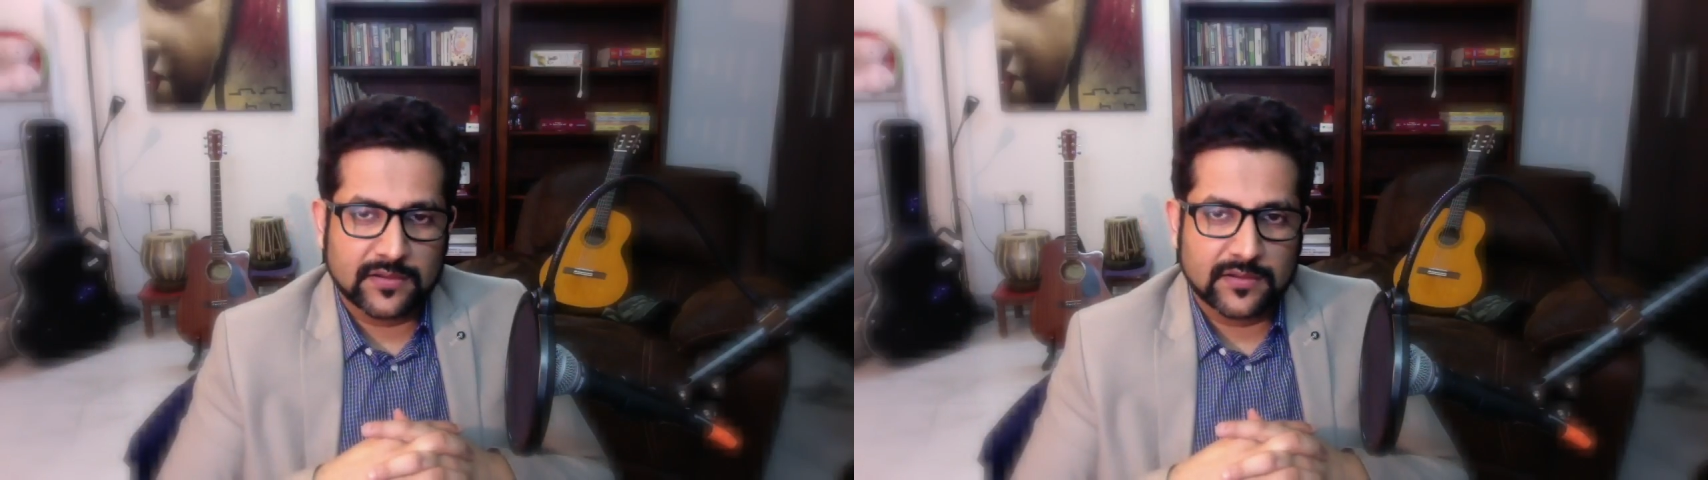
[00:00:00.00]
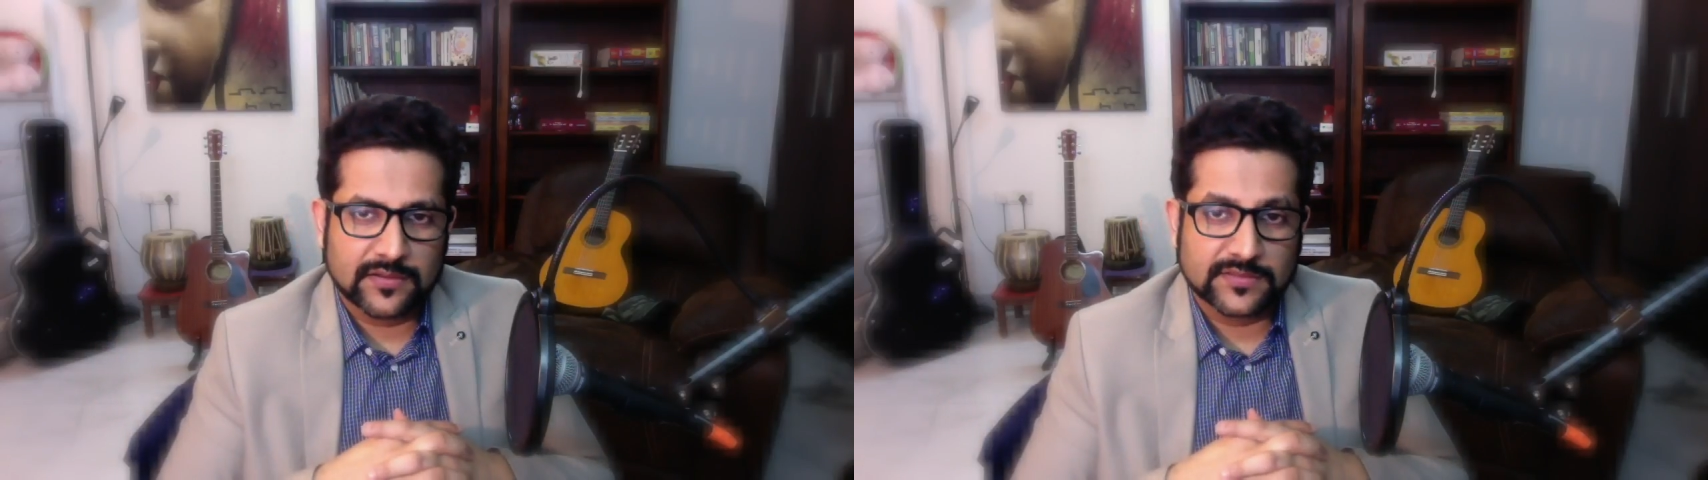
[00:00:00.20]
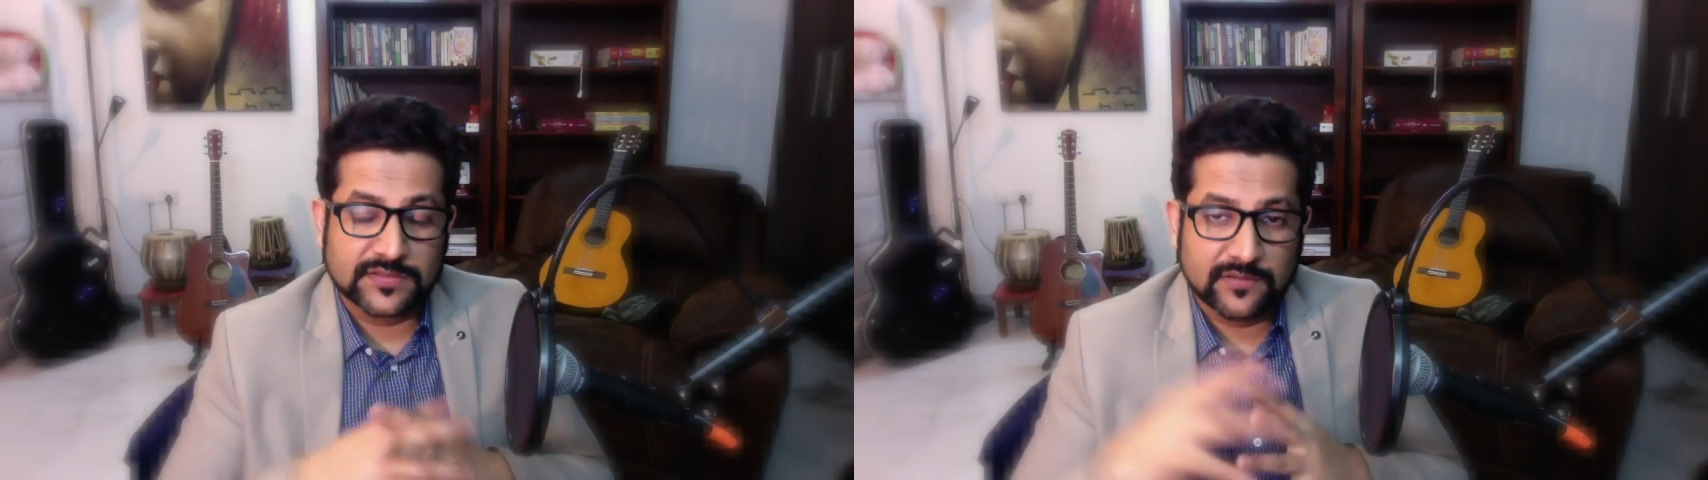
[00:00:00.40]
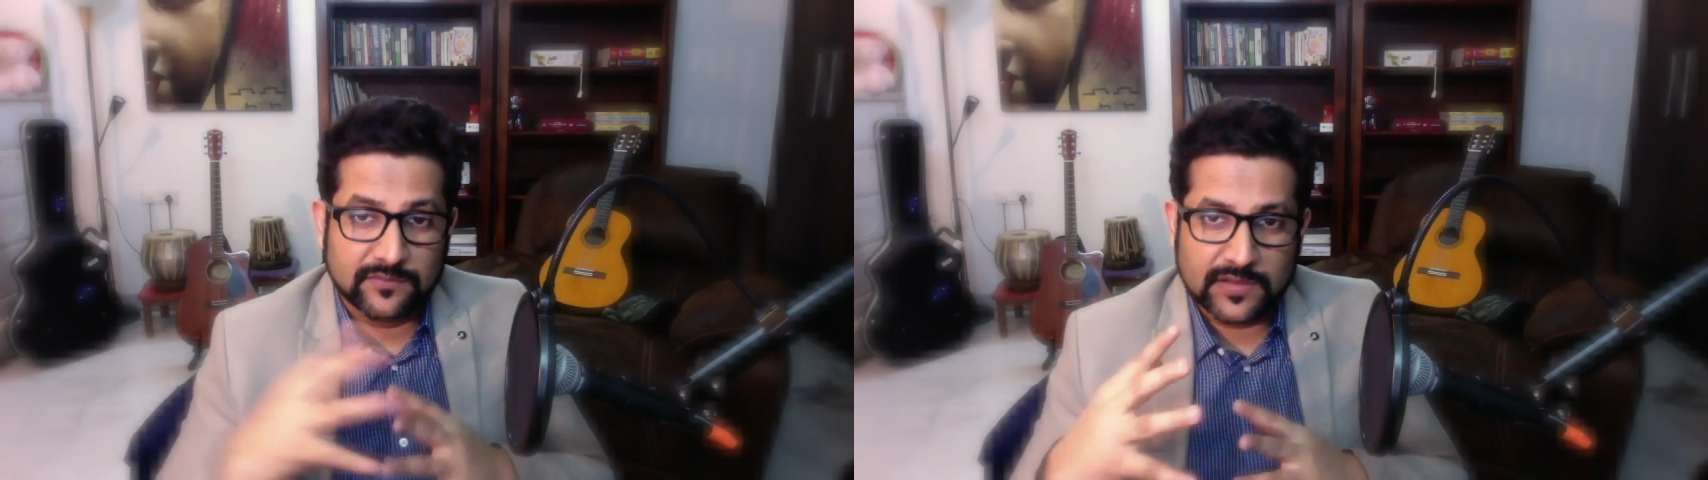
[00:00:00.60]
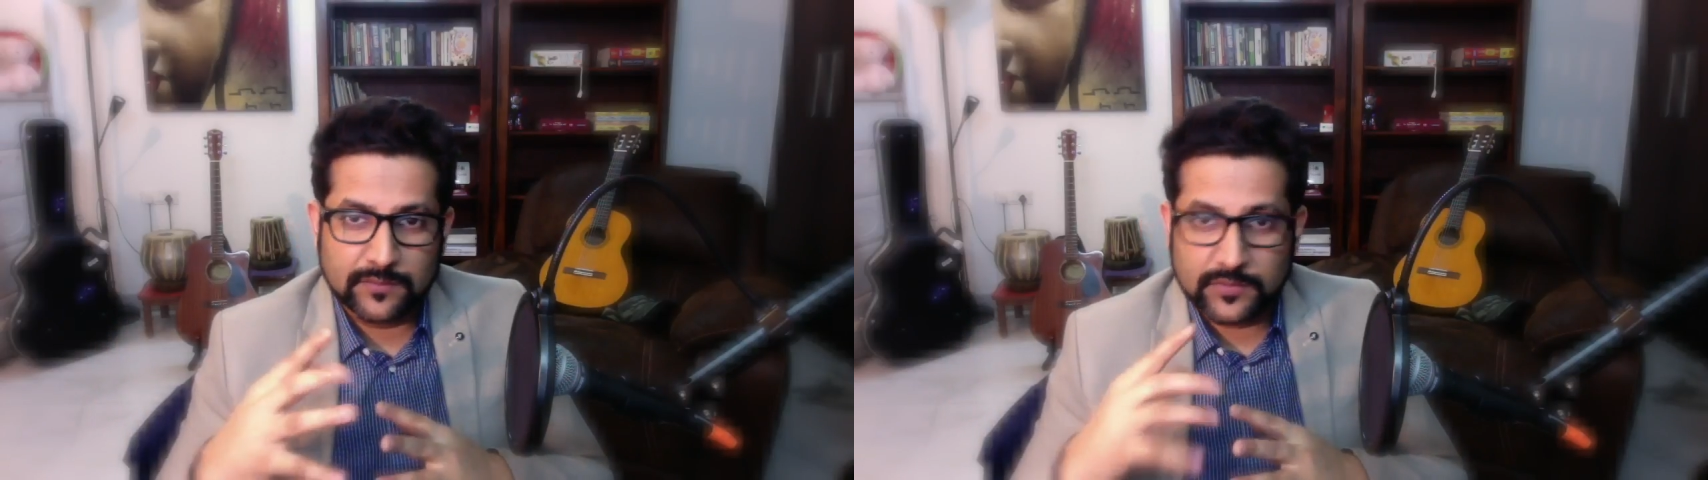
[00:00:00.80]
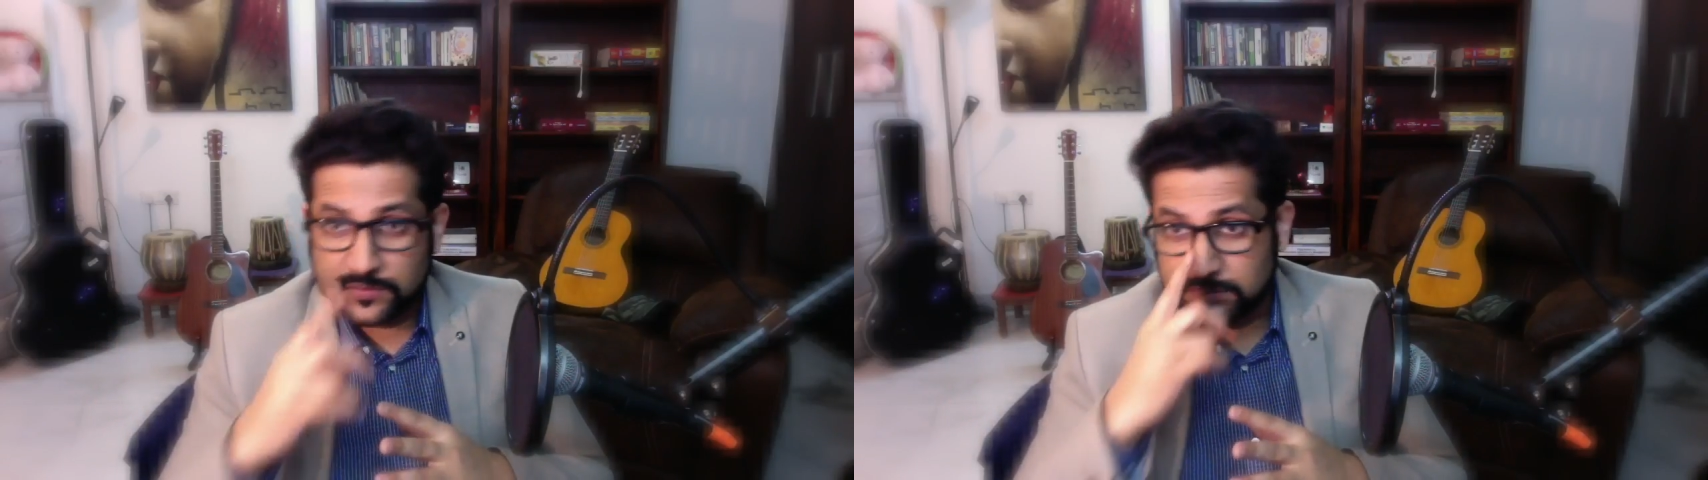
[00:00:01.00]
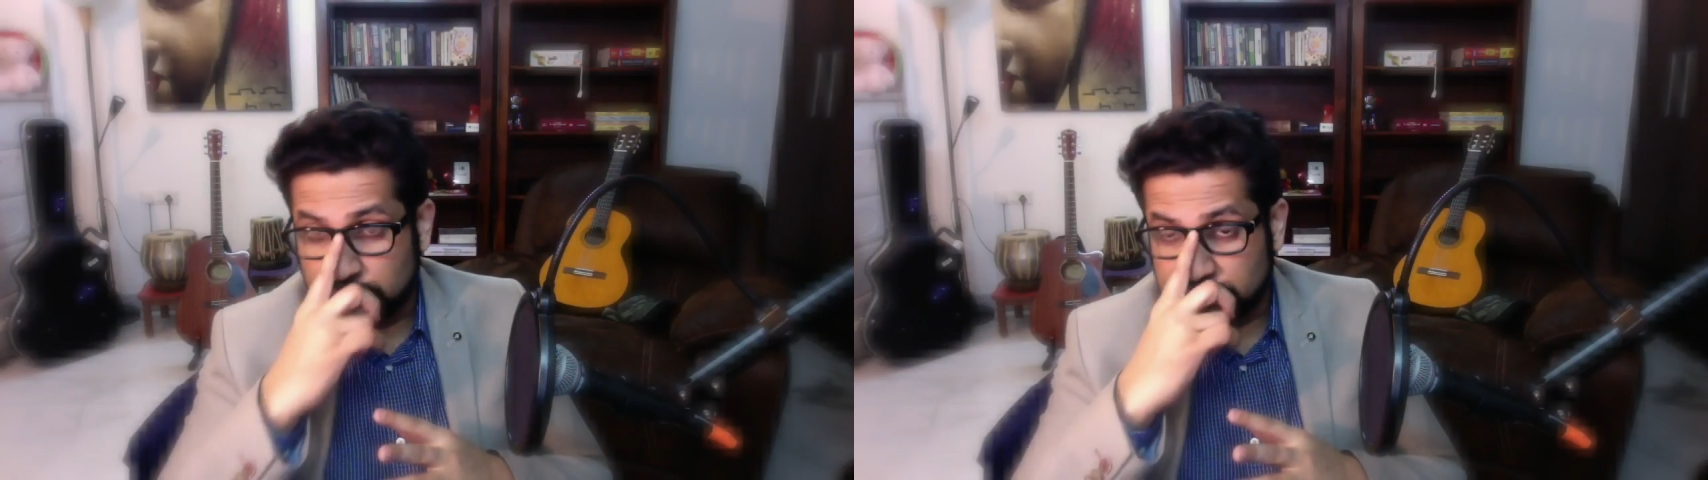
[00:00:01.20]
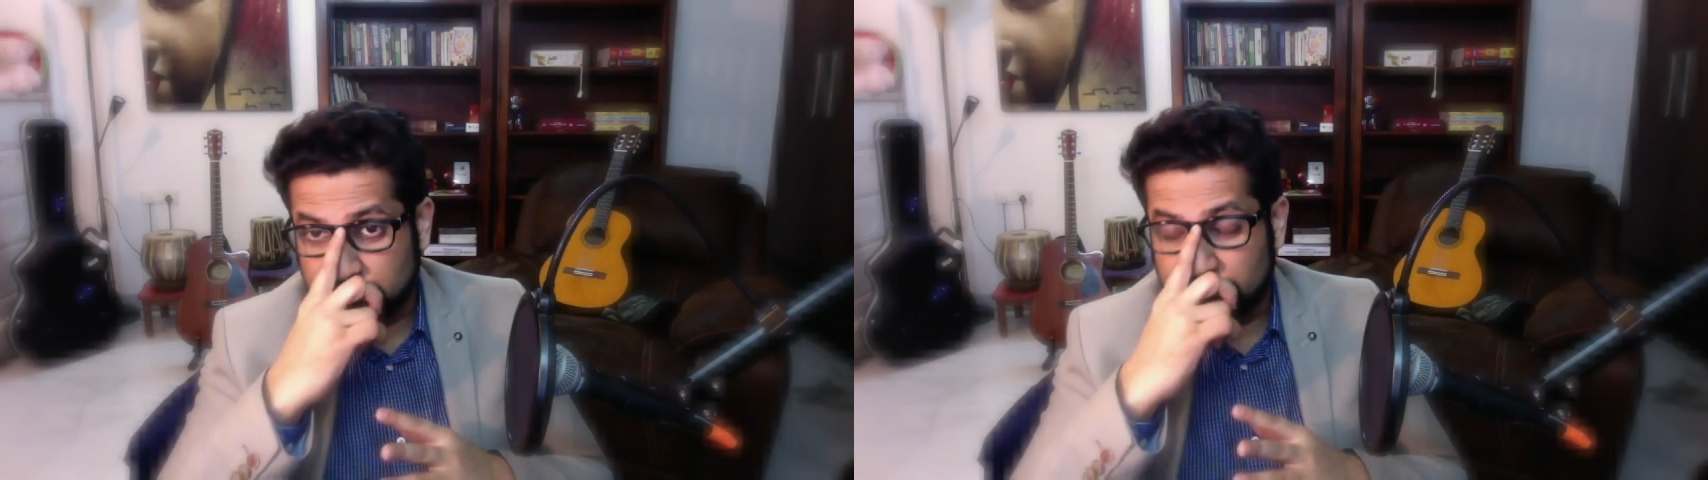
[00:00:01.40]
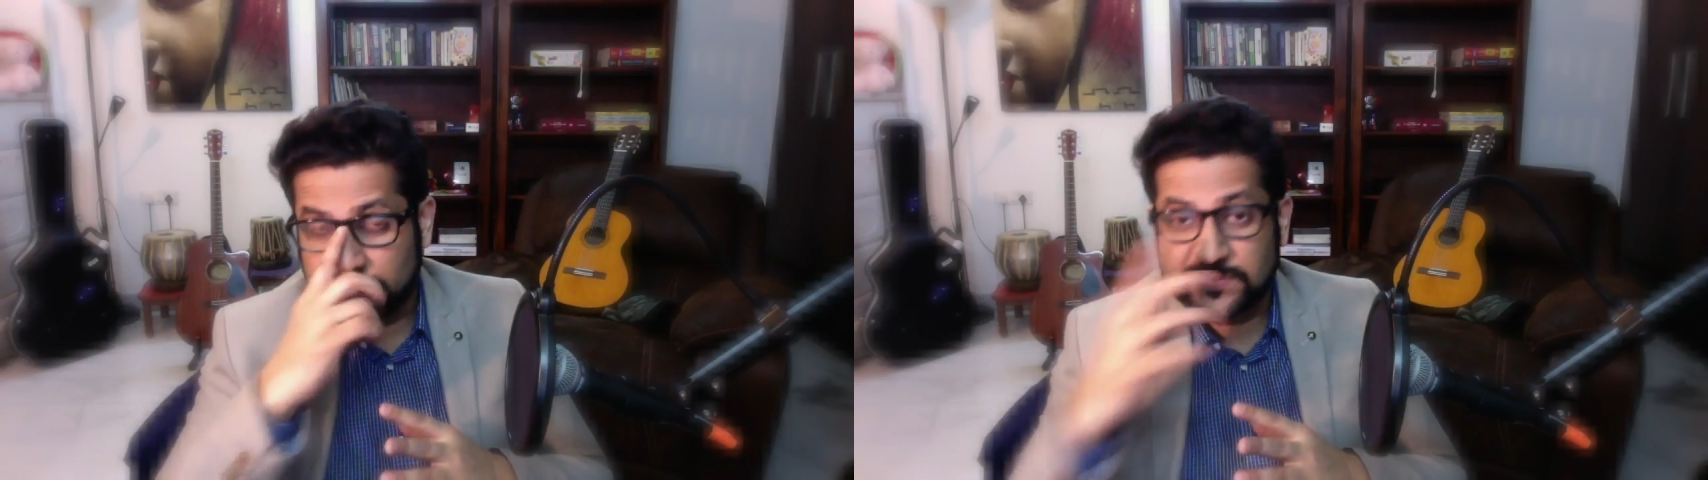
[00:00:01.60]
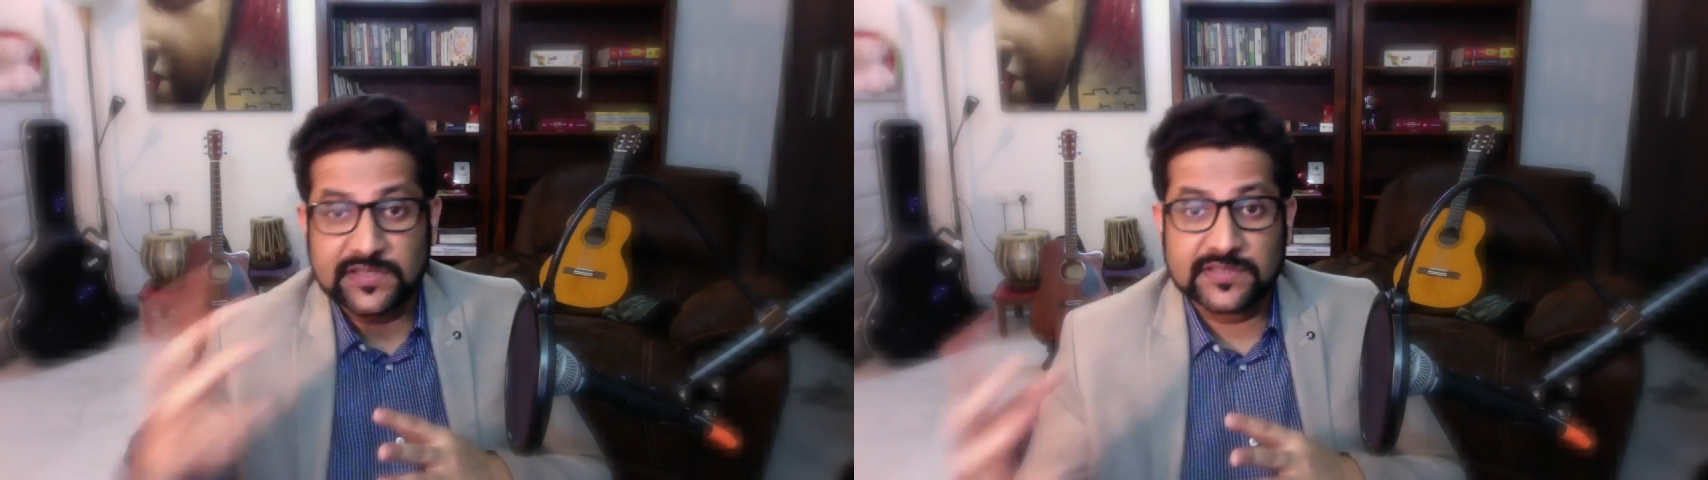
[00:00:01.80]
is done well, because mostly what we
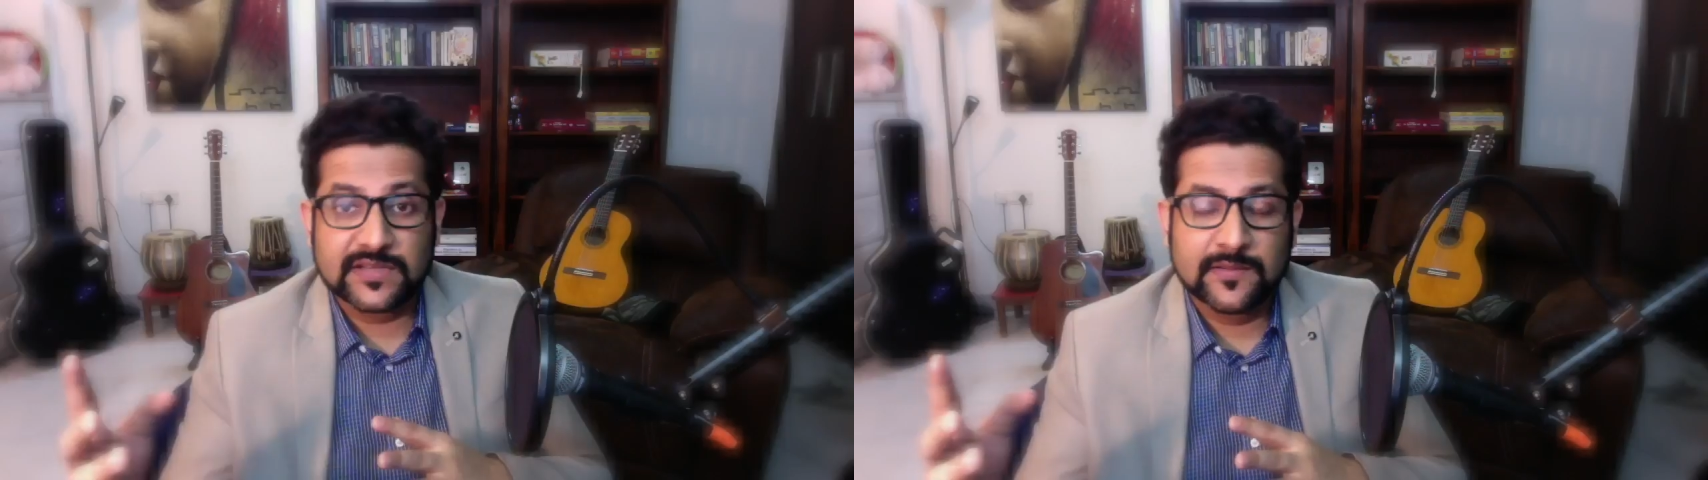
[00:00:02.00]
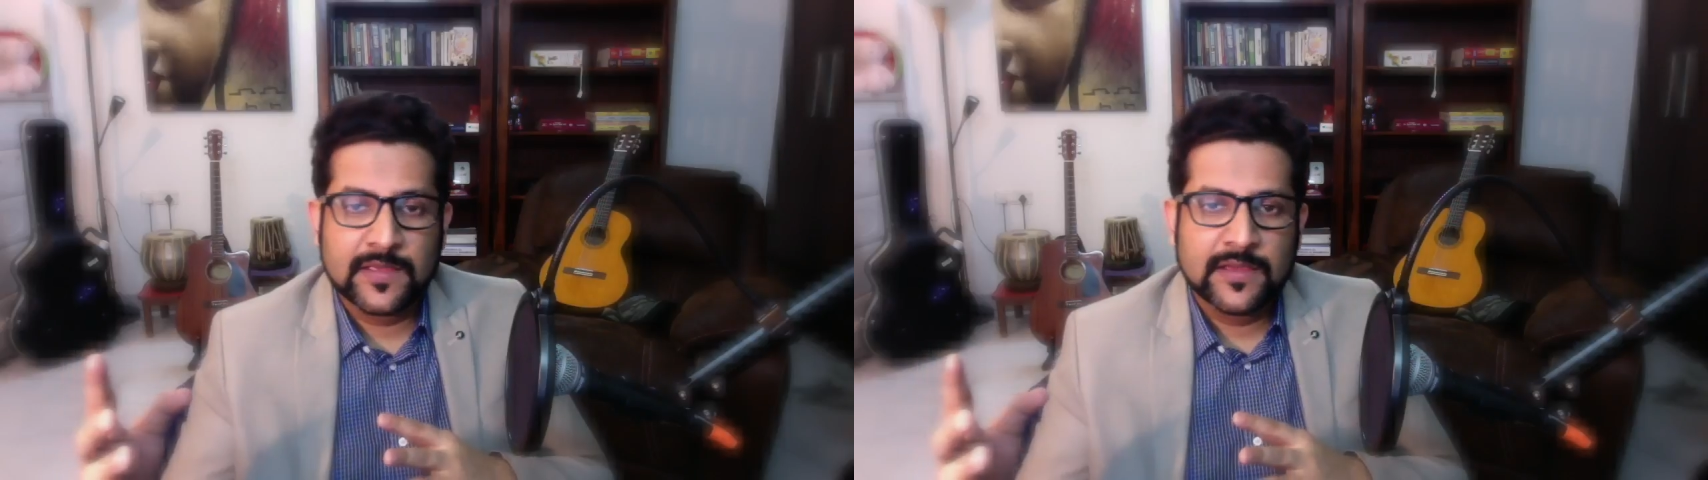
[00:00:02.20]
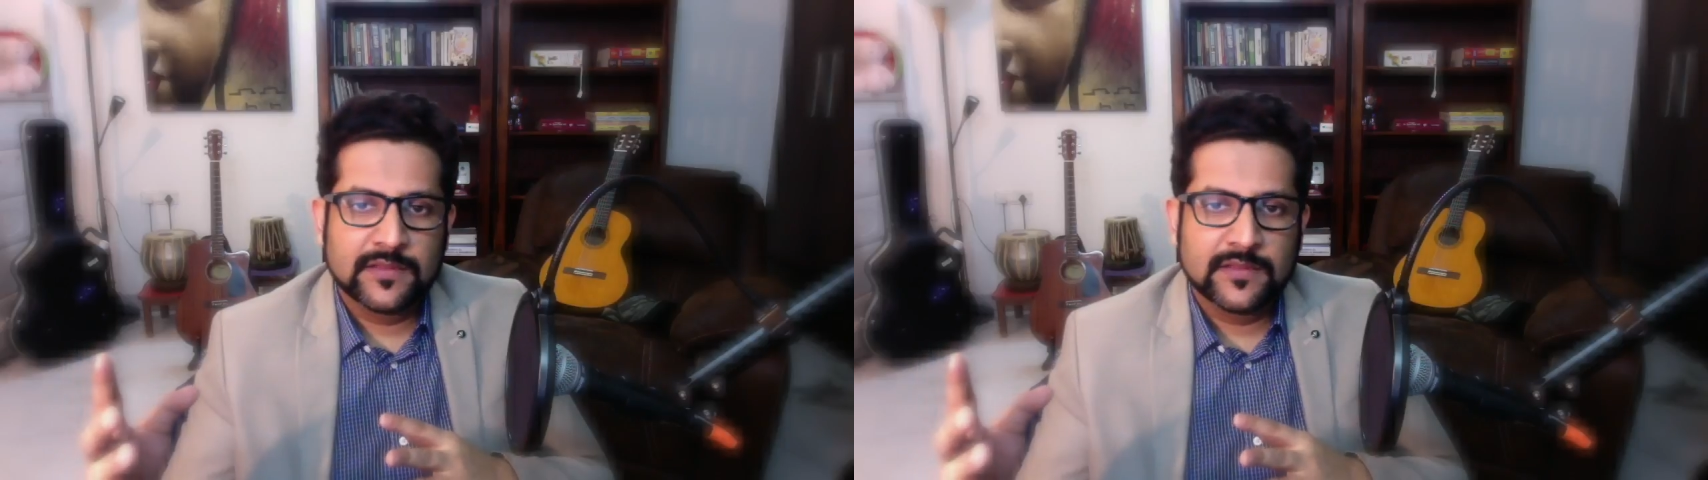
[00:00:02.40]
see is that